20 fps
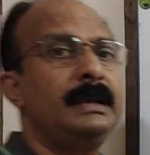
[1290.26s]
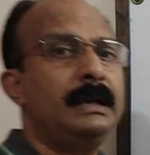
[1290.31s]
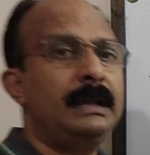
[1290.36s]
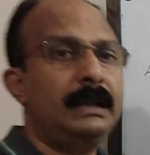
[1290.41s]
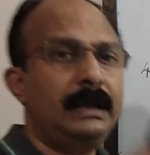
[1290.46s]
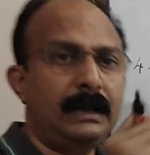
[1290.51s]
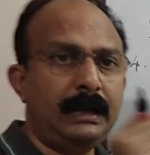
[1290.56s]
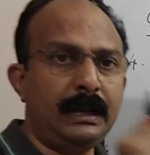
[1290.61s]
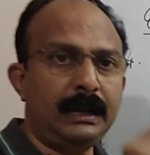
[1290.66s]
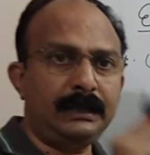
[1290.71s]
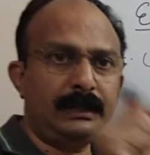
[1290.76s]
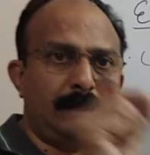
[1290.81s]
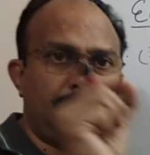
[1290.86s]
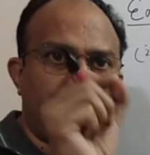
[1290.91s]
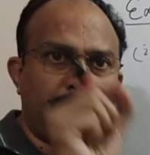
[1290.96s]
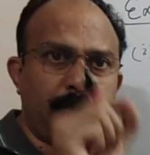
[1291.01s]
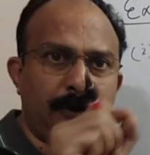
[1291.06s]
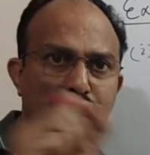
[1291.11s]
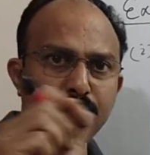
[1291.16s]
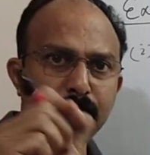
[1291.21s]
let the
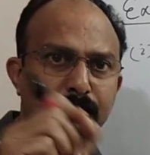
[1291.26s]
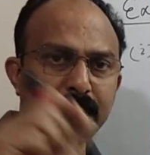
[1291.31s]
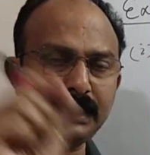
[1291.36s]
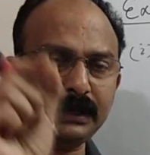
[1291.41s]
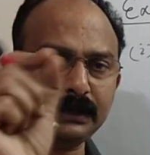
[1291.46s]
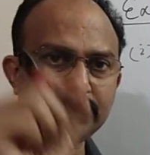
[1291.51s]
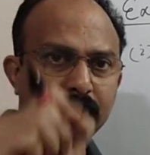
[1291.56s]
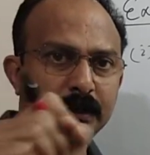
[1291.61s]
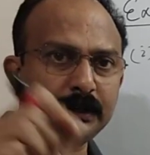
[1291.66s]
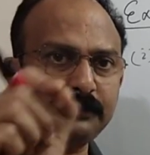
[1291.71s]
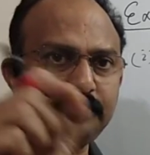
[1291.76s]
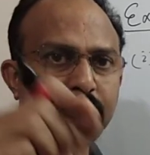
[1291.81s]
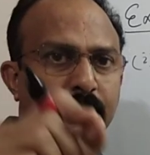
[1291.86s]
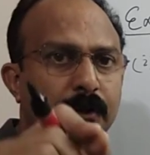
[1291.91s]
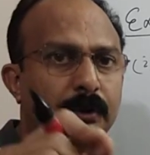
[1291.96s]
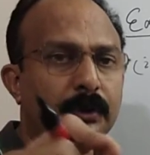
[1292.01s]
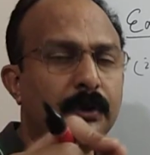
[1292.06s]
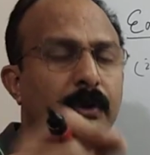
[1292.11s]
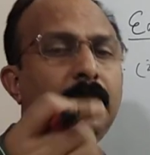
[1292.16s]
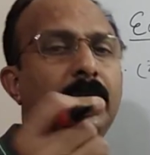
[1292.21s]
polynomial equal to
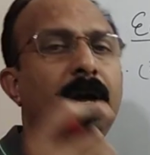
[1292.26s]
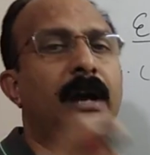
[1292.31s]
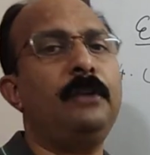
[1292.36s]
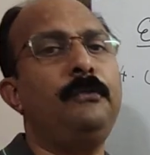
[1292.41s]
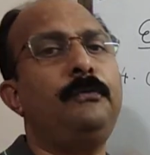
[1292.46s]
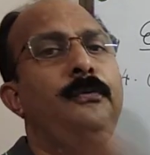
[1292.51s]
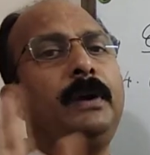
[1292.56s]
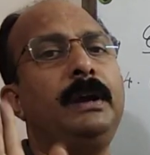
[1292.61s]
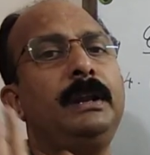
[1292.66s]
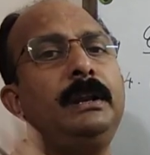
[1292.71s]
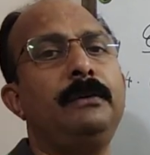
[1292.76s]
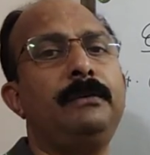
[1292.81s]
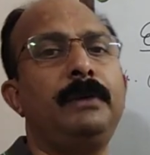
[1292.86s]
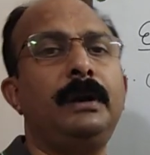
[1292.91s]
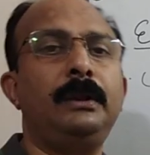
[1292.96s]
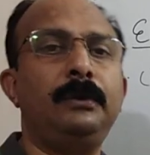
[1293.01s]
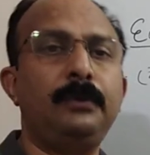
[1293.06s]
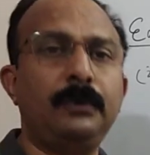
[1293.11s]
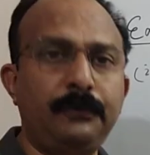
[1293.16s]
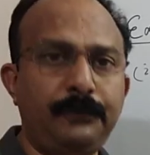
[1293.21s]
0 and find the
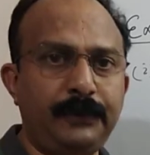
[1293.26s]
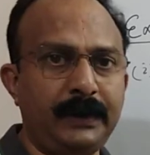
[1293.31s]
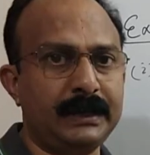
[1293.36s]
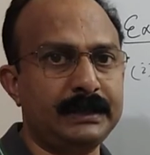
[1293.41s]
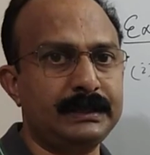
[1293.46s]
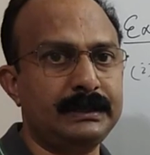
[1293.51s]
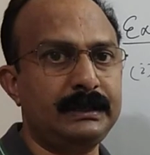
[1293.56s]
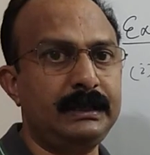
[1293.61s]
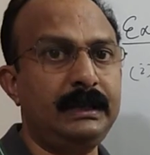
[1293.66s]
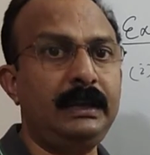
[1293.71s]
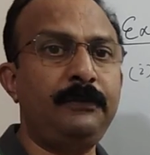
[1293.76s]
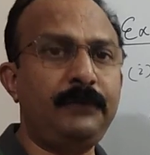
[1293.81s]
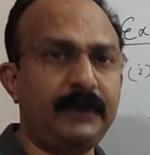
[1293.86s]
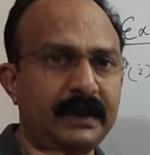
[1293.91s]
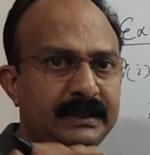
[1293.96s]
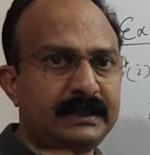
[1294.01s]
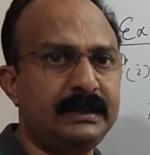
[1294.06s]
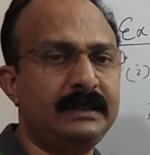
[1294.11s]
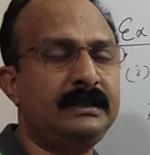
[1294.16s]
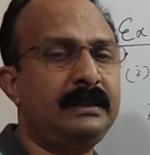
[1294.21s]
value of x, if
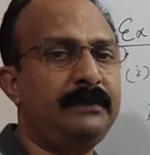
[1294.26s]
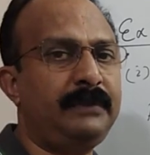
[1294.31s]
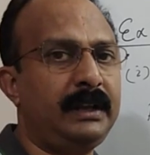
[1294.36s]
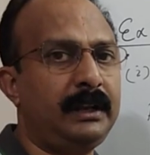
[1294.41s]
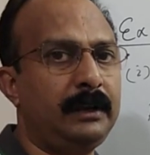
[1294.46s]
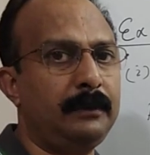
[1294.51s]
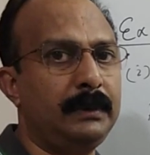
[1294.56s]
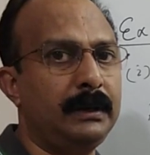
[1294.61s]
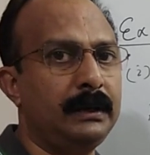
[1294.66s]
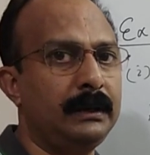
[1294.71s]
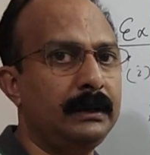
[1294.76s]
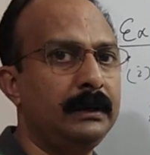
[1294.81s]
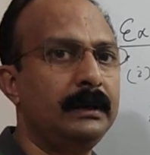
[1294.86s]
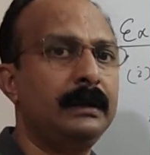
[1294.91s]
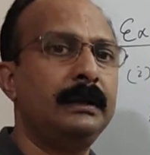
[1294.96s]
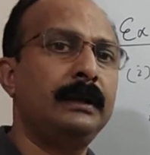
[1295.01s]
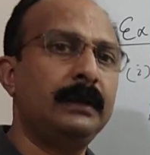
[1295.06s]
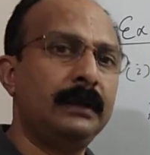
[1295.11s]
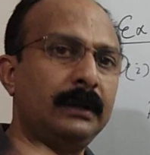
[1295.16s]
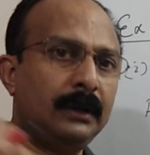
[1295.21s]
x is the variable.
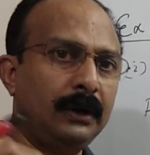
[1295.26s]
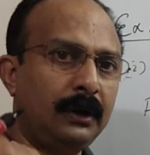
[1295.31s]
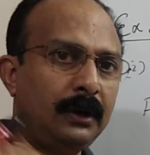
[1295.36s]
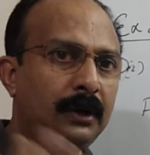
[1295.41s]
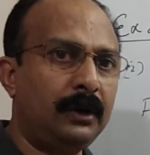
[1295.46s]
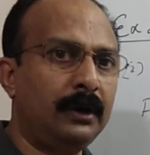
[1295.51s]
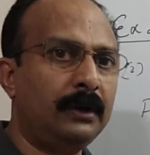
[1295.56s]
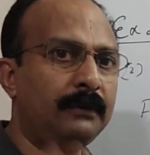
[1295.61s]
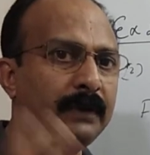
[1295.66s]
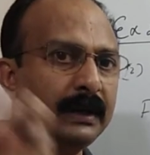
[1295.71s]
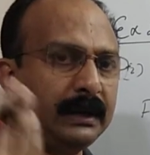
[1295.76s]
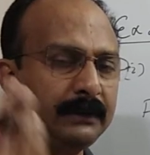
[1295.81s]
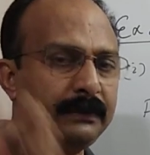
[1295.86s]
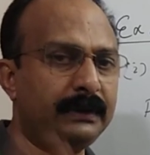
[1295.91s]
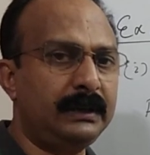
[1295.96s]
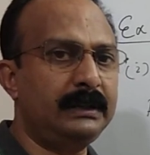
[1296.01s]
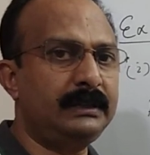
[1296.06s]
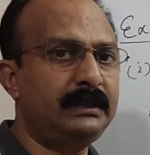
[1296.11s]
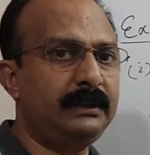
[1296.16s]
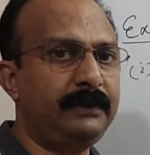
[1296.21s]
Or whatever
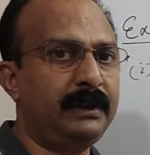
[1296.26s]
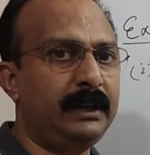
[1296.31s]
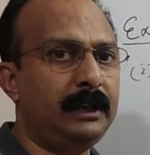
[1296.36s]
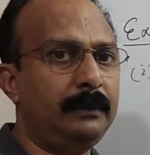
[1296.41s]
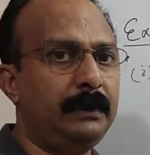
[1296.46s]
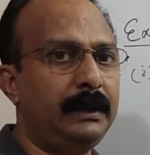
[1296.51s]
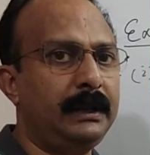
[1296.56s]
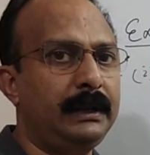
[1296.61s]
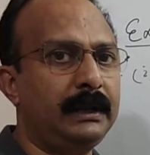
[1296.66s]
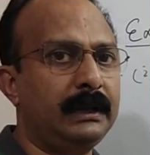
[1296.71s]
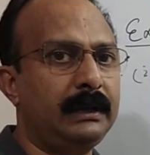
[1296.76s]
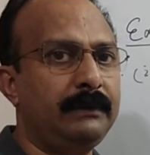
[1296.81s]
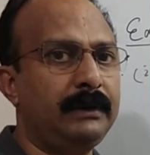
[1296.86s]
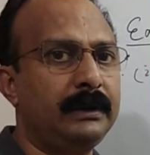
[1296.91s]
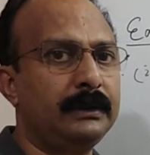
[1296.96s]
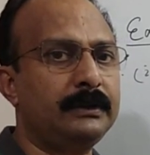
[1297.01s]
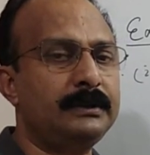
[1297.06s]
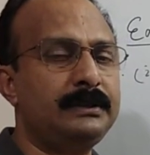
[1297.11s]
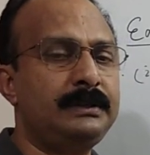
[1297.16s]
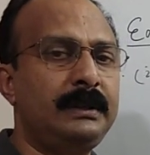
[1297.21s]
is a variable in the given
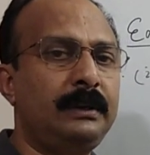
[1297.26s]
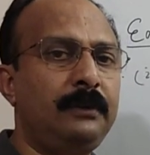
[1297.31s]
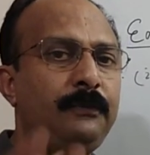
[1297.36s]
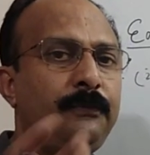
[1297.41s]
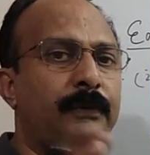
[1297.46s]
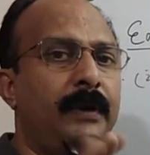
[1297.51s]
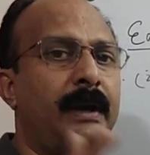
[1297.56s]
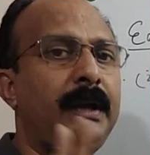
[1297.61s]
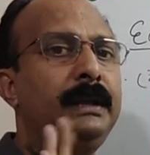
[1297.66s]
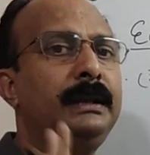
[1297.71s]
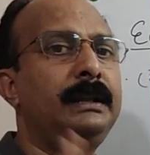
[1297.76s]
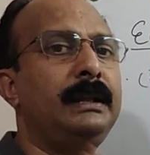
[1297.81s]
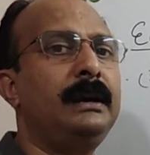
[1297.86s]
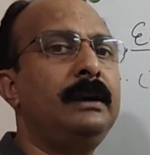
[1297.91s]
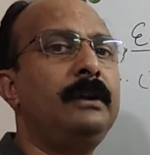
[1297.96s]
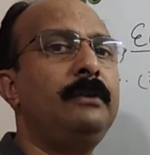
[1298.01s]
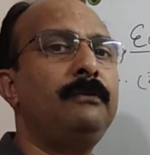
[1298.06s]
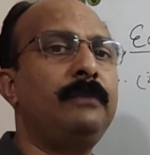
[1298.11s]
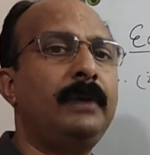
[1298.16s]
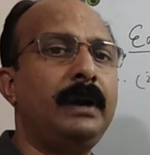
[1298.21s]
question, find
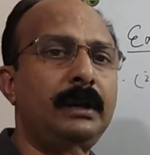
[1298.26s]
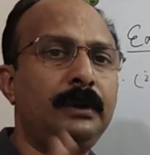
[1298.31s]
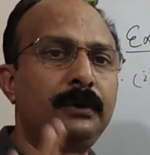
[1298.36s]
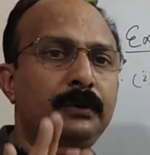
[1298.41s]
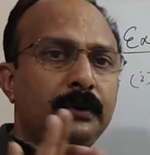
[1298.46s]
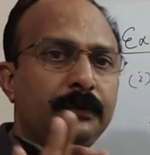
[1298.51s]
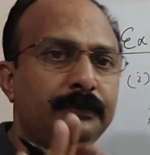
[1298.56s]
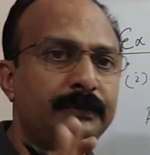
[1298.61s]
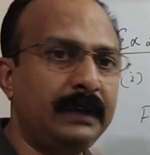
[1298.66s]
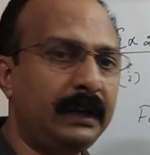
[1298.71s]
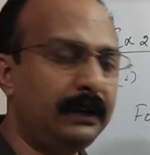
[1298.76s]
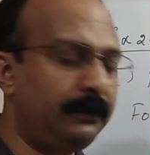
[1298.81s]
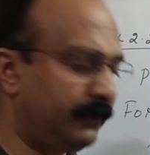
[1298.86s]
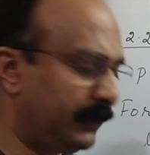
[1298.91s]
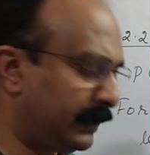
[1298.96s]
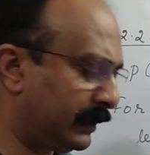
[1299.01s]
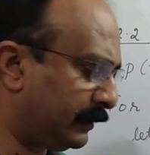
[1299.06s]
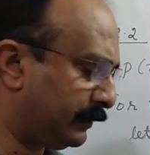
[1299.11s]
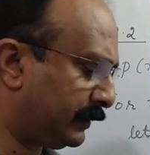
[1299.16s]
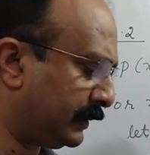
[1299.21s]
the value of that
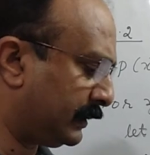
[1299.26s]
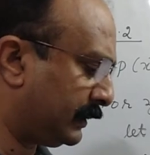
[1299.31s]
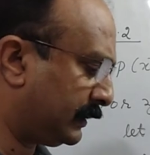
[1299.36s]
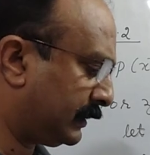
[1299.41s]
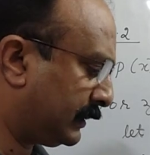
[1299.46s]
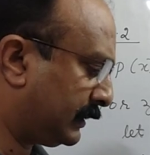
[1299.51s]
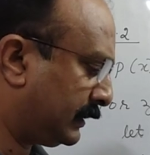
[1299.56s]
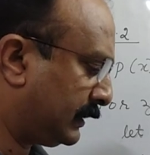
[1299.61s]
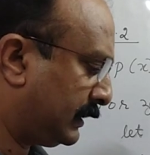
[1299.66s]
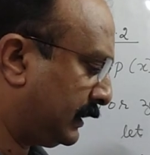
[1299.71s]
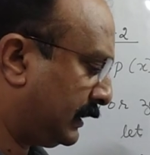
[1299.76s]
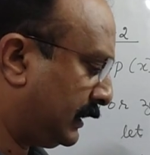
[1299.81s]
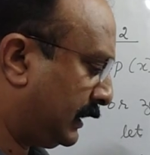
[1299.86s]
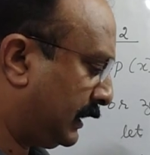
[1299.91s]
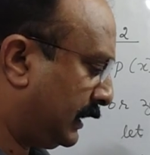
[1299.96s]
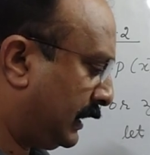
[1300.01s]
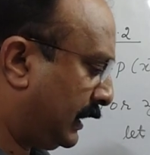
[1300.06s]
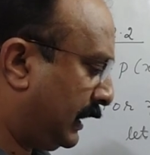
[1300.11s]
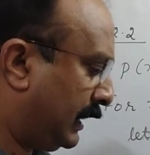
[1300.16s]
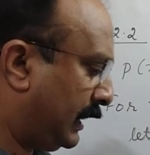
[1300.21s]
variable.
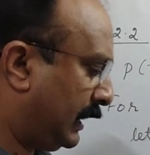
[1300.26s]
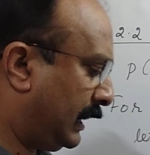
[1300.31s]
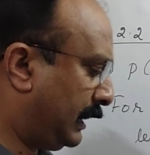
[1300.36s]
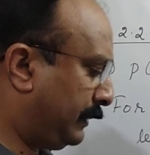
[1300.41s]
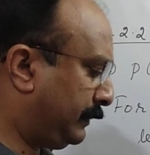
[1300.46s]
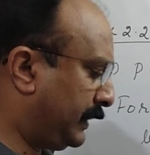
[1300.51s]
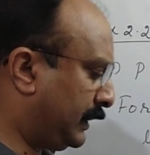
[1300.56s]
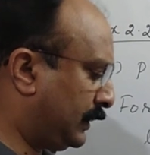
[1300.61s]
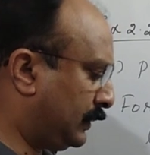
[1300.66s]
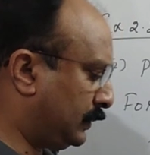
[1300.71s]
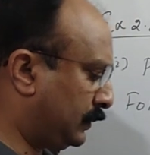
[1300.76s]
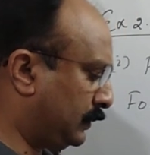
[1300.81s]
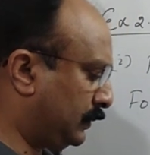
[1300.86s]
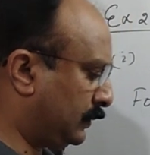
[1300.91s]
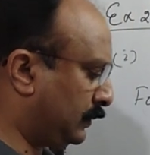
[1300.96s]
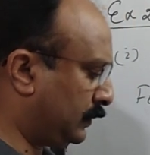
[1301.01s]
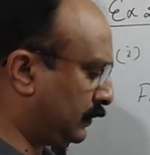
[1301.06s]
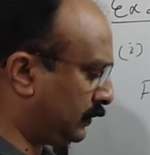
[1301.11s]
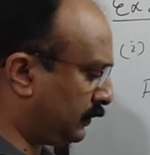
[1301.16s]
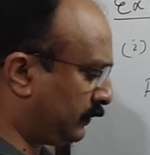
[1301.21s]
I may
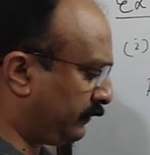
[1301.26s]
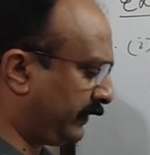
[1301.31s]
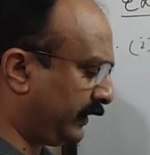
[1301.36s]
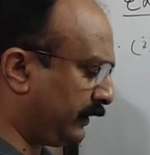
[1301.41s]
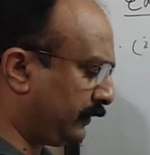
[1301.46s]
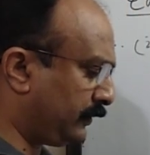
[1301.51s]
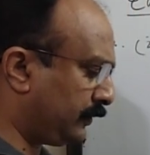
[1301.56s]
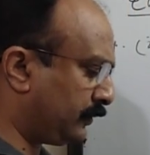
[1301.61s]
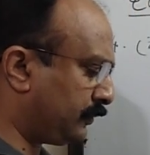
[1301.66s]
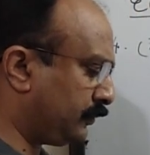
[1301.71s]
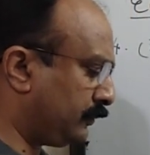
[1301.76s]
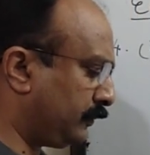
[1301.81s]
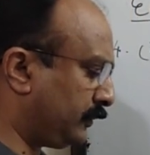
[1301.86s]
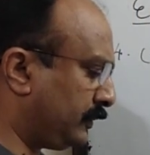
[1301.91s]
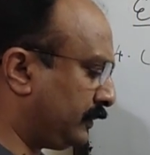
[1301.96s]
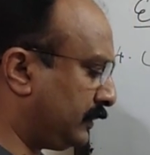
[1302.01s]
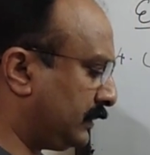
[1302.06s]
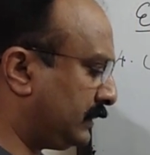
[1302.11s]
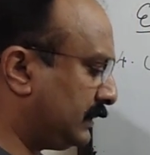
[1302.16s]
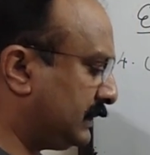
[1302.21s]
do one or two
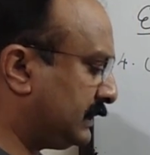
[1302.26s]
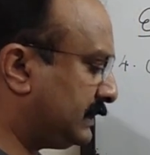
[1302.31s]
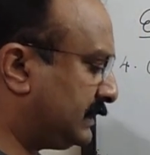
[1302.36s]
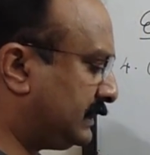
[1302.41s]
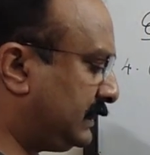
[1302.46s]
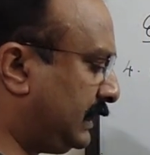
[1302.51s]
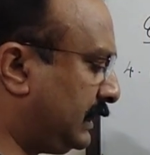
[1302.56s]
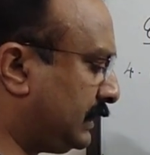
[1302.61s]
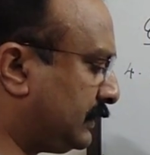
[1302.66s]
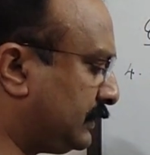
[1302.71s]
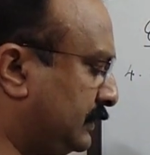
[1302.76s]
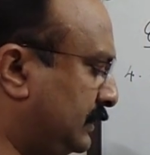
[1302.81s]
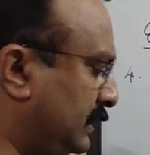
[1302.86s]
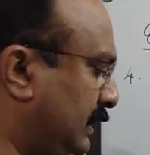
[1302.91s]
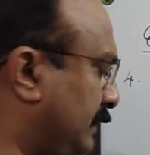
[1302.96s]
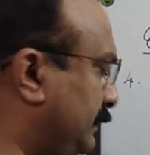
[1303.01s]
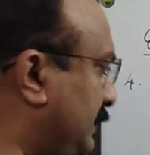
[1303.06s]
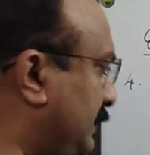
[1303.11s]
more. See question number